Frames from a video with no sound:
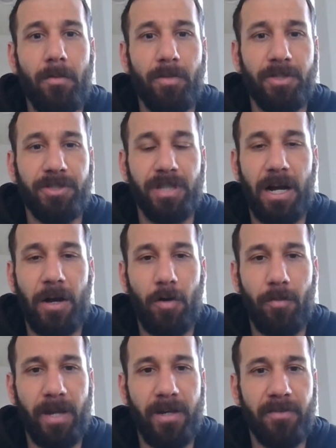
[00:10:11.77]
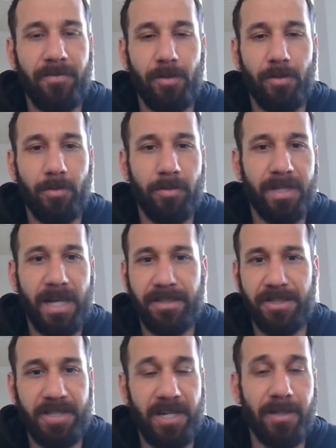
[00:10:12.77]
which I hope many of you get
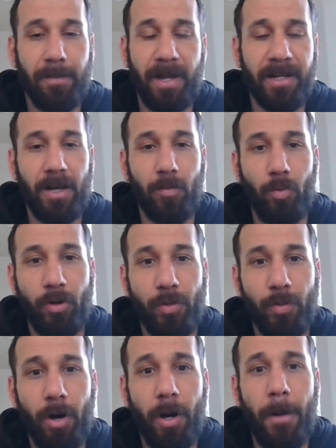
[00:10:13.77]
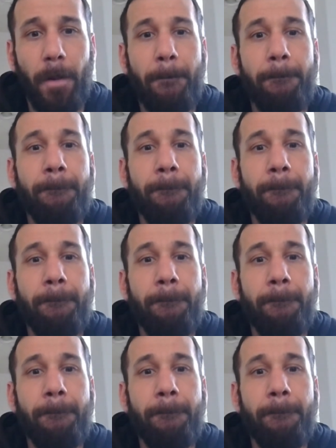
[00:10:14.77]
to see depending on where you are.